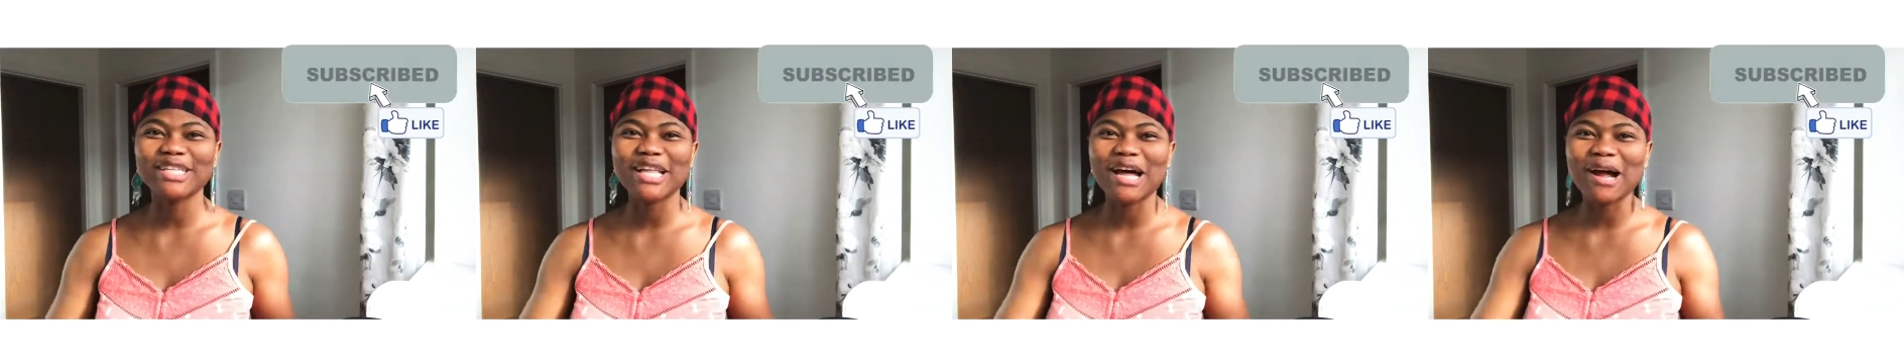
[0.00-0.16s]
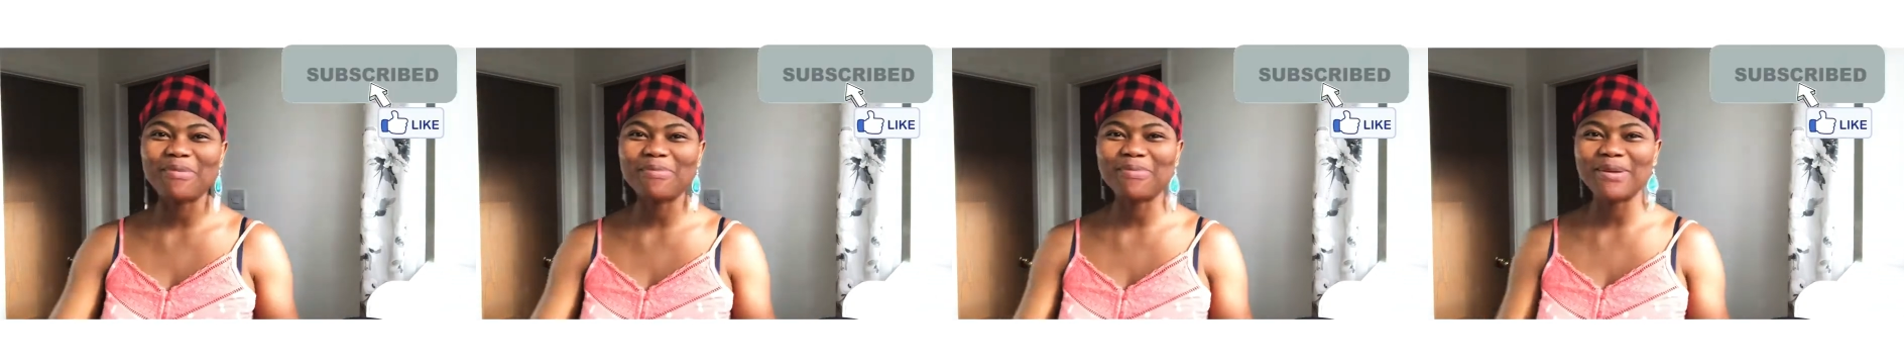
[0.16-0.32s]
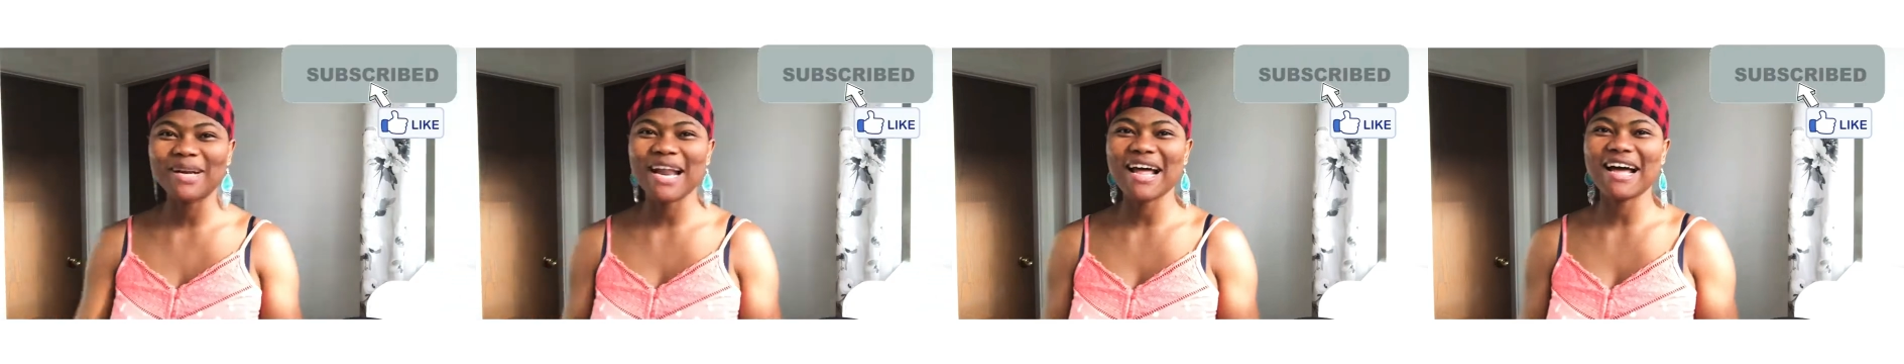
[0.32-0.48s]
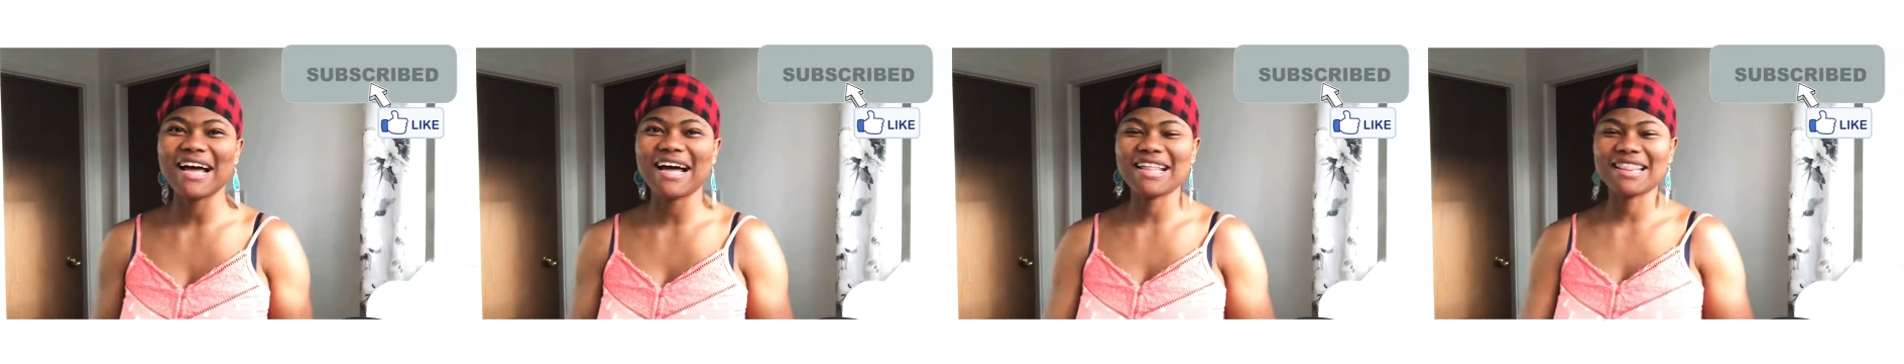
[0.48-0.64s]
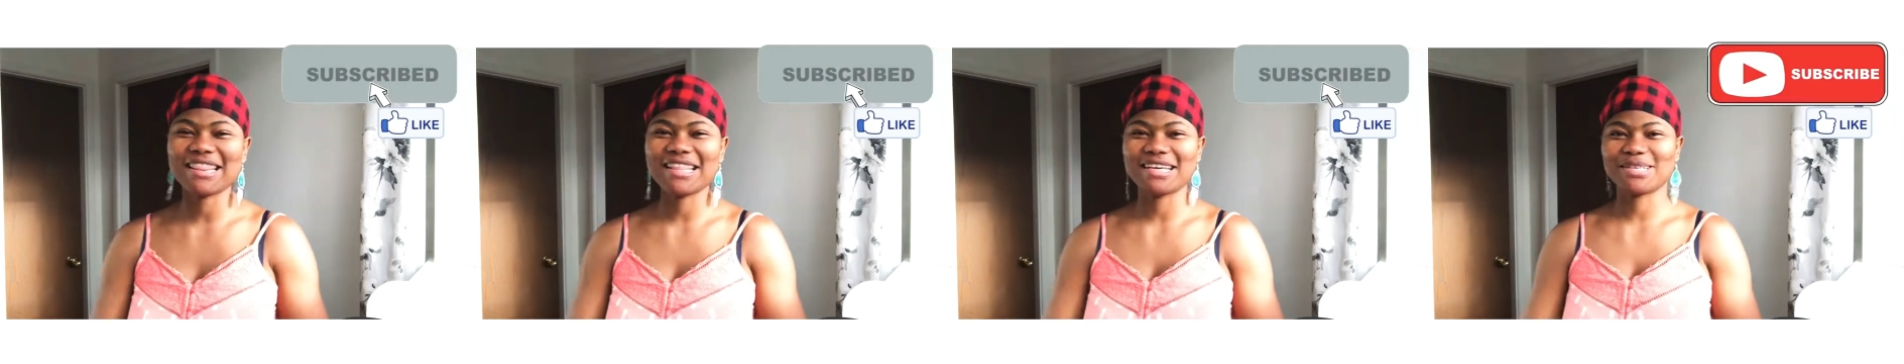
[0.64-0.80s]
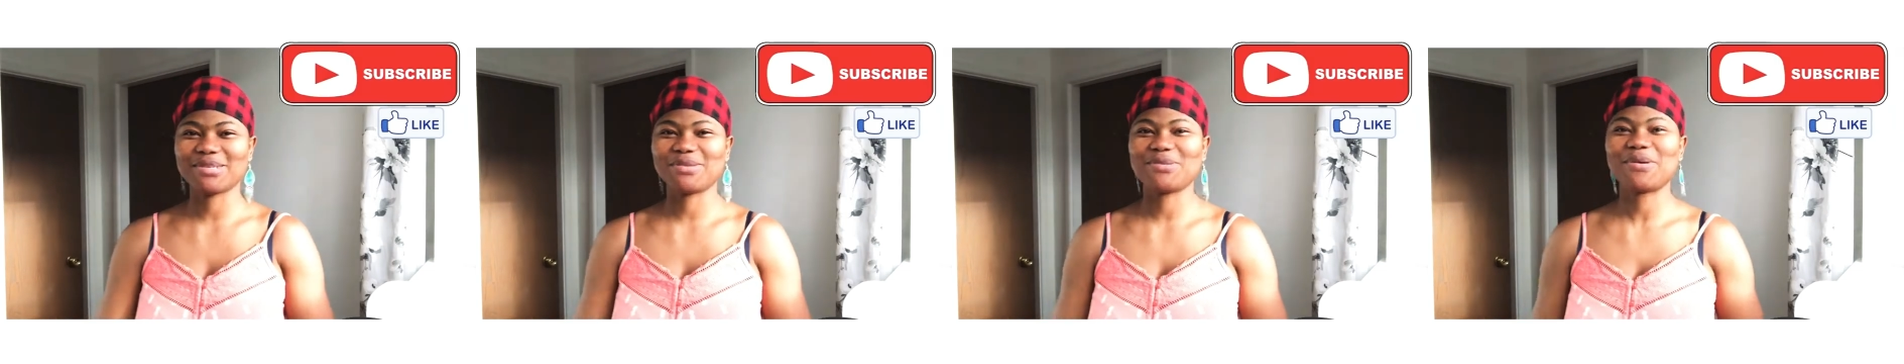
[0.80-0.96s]
Abena
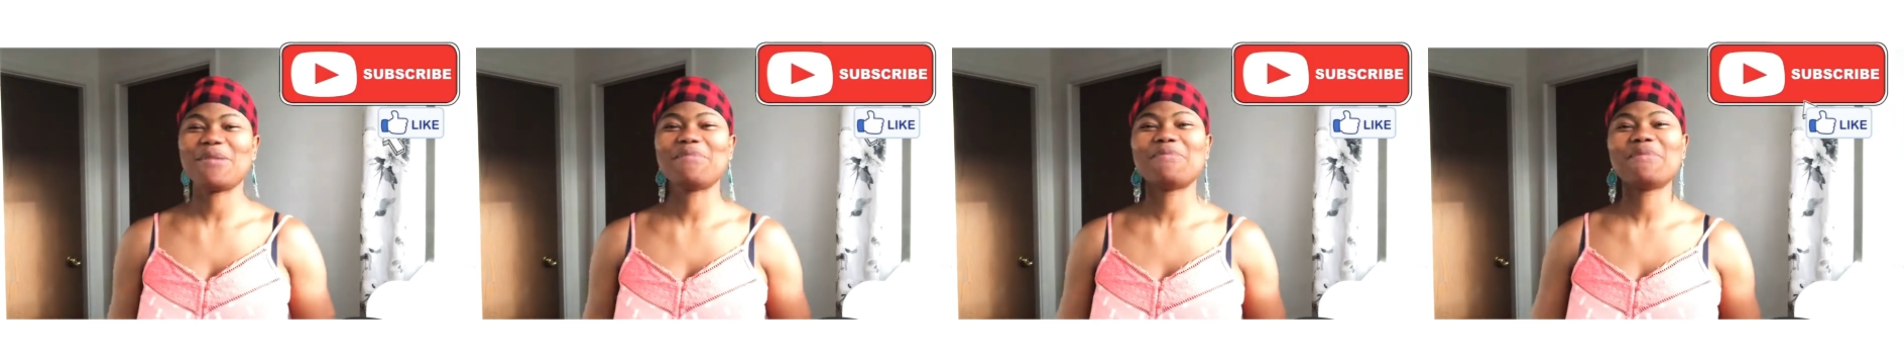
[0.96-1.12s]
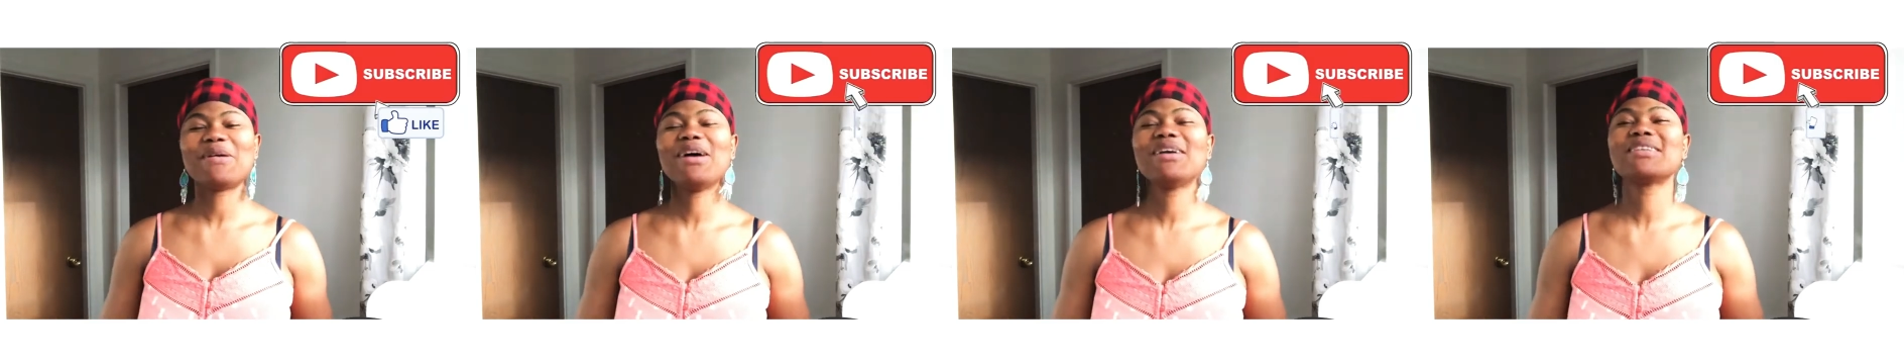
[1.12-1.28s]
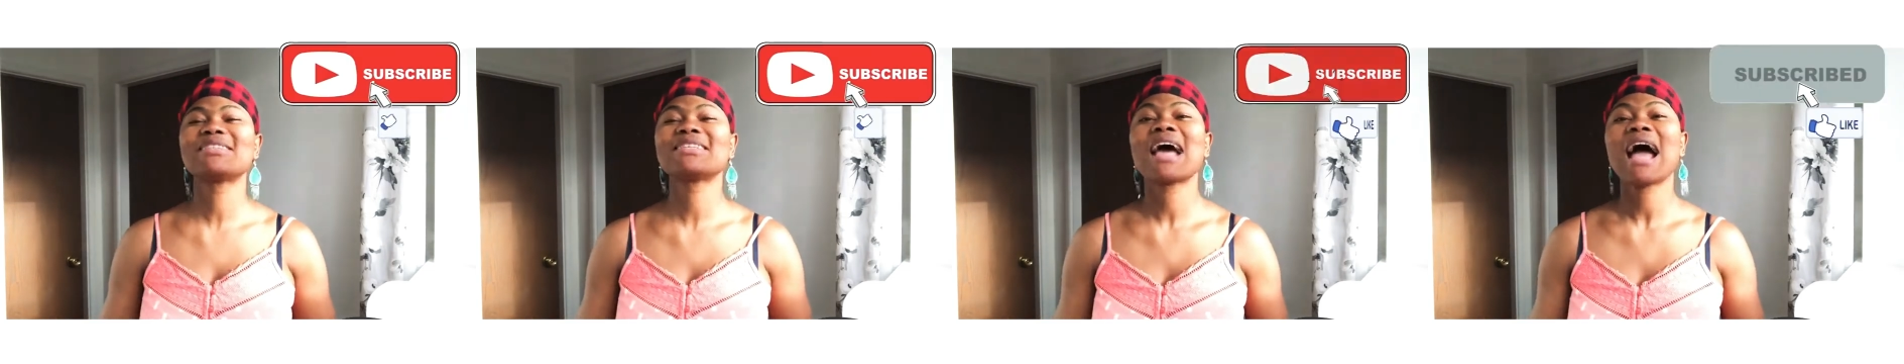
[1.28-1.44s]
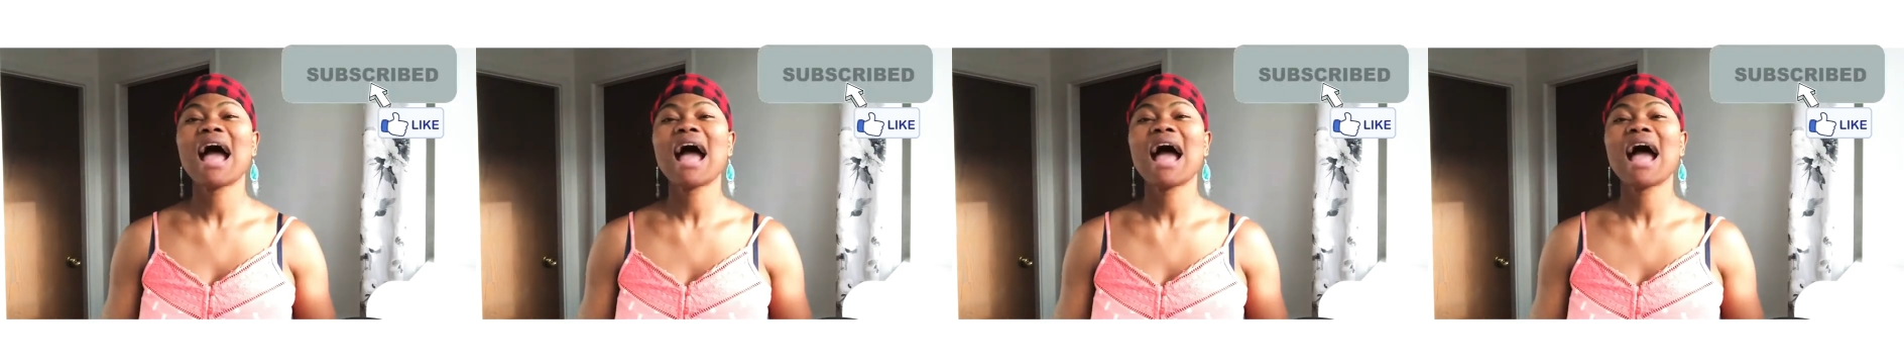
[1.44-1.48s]
Adezomos.